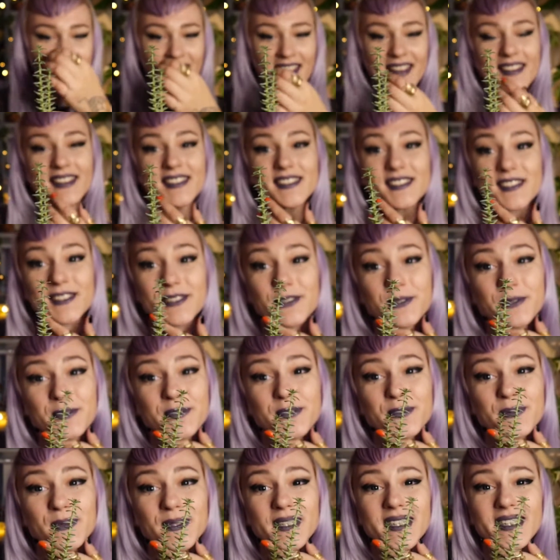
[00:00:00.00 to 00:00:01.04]
it's so
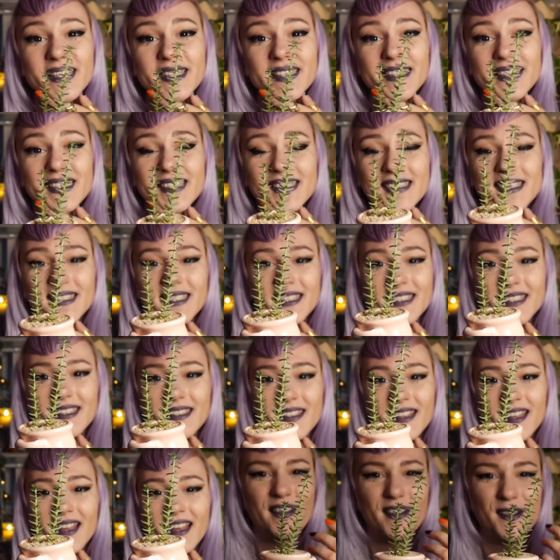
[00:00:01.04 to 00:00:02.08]
sweet, isn't it?
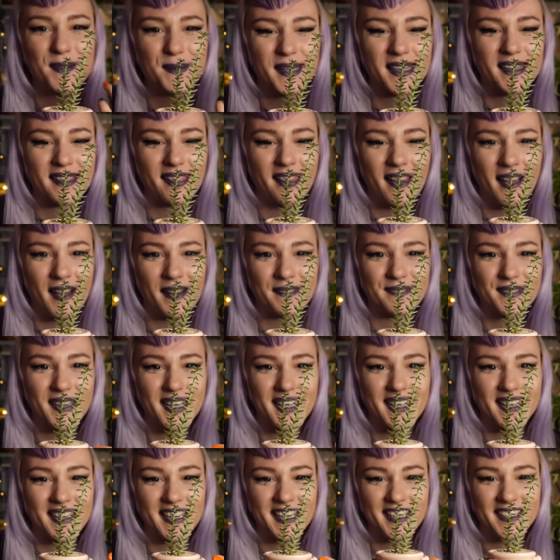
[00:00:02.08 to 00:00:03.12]
Oh my glove, I
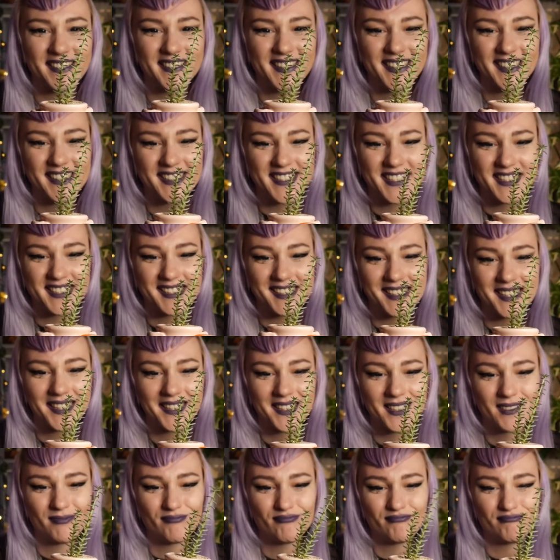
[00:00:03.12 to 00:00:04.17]
don't know, it's just,
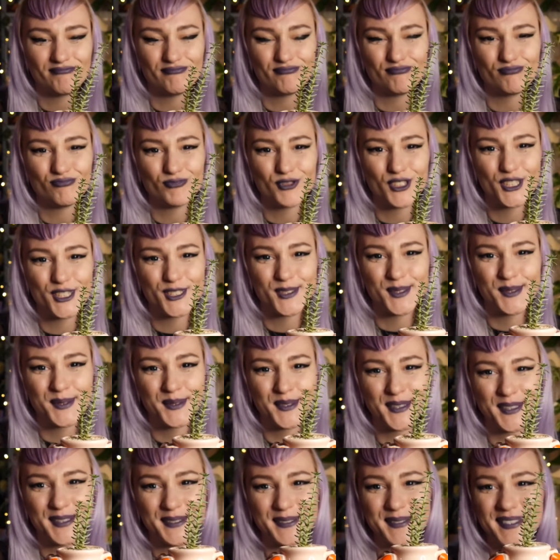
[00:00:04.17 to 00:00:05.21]
it's so
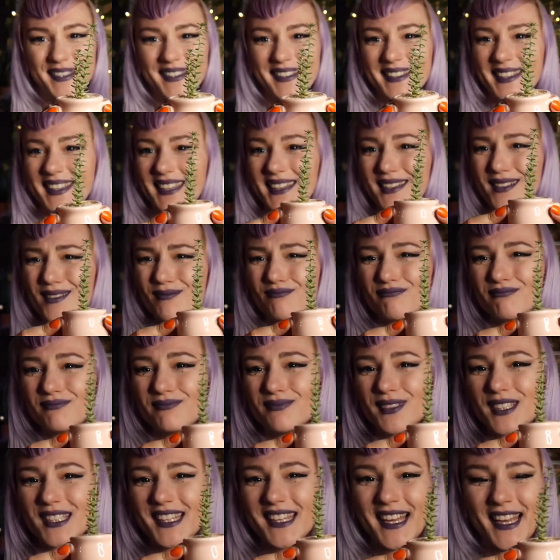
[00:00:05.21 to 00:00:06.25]
cute. Look at it,
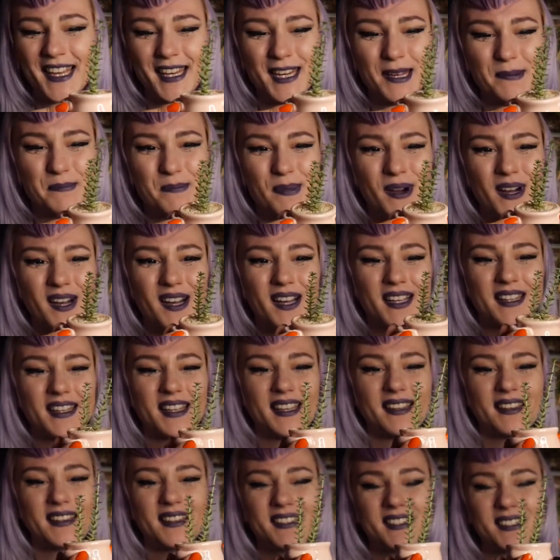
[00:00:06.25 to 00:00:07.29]
the tiny pot,
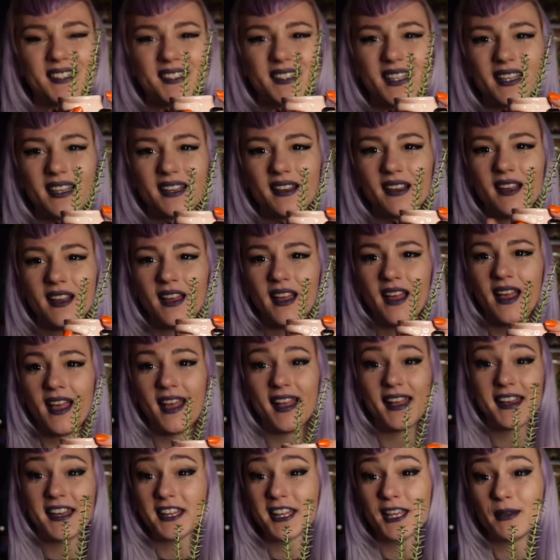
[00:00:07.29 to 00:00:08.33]
and it's just like,
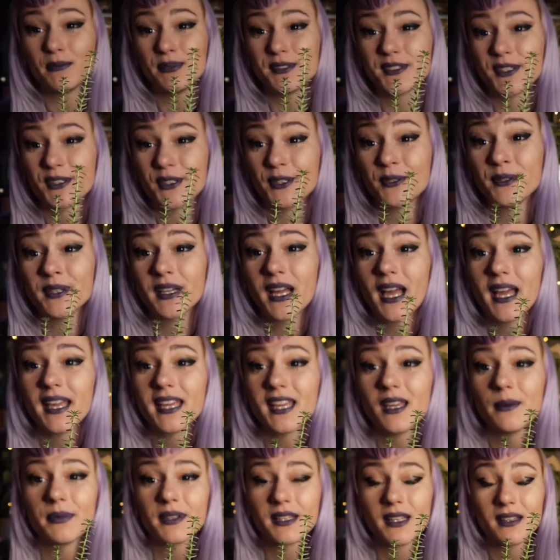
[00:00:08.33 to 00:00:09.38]
and it keeps growing. I
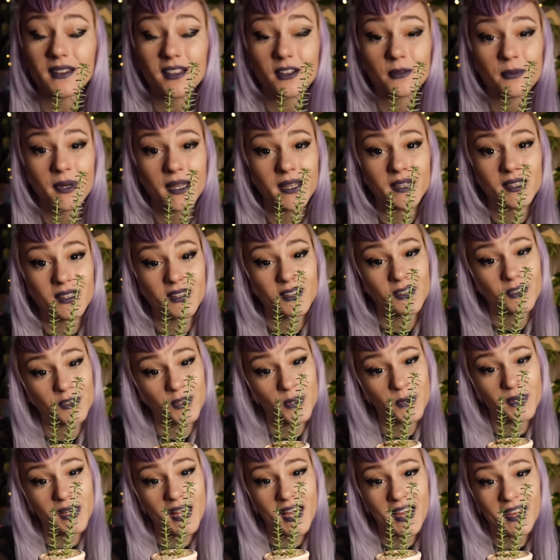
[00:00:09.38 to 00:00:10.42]
keep it under my
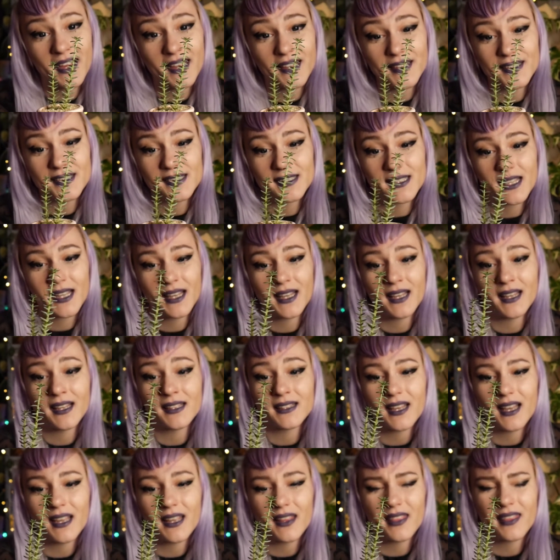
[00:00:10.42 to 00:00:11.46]
grow lights, and
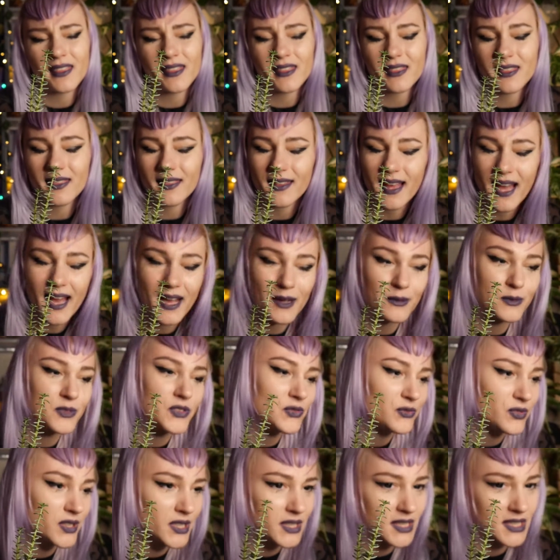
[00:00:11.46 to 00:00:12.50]
I
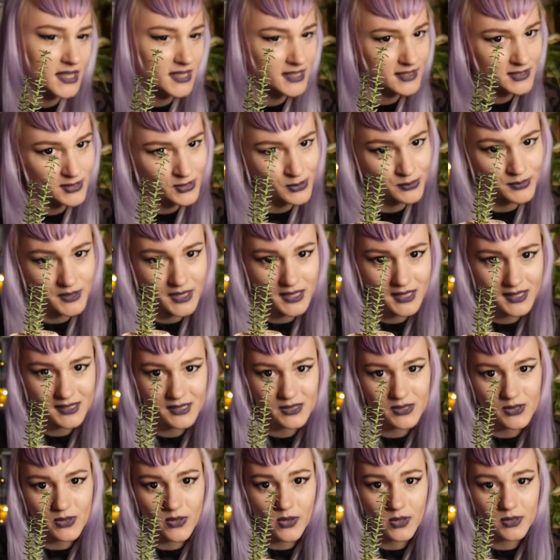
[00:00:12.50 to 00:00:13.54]
would really assume that this
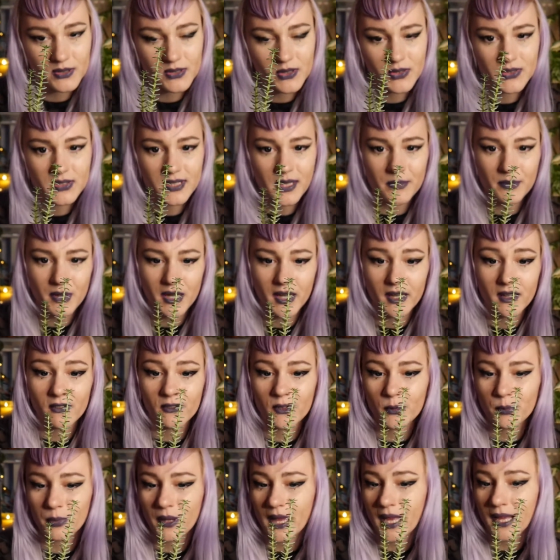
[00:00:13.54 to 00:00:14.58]
is also some kind of
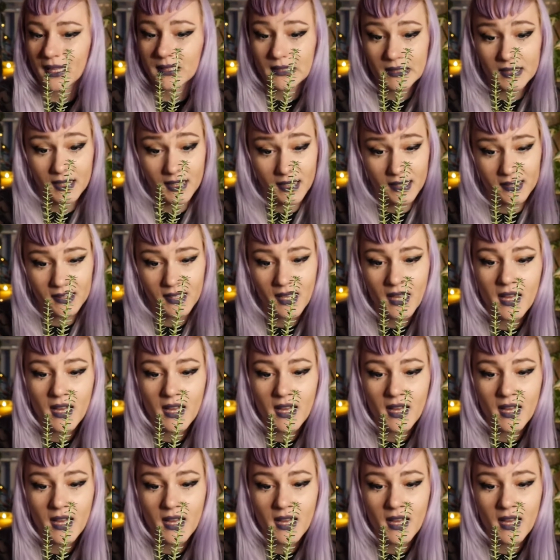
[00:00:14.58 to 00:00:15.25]
a plant that